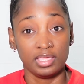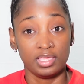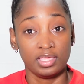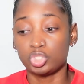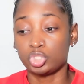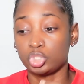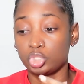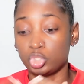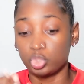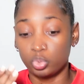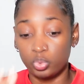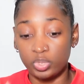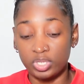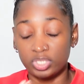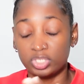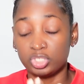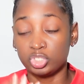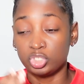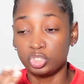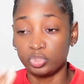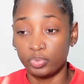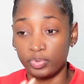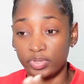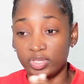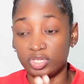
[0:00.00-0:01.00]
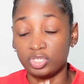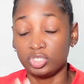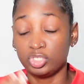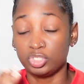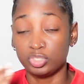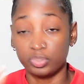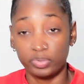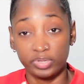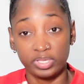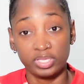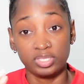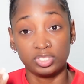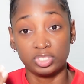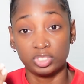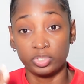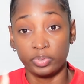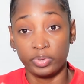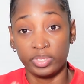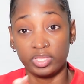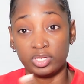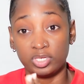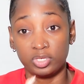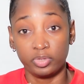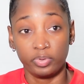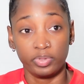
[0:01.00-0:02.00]
Just doing.
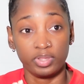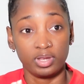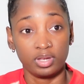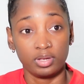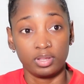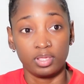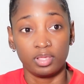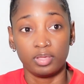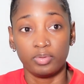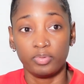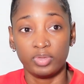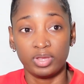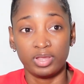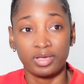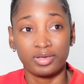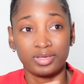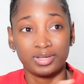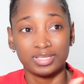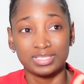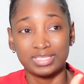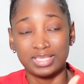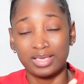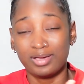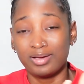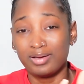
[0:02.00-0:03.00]
We're not gonna say,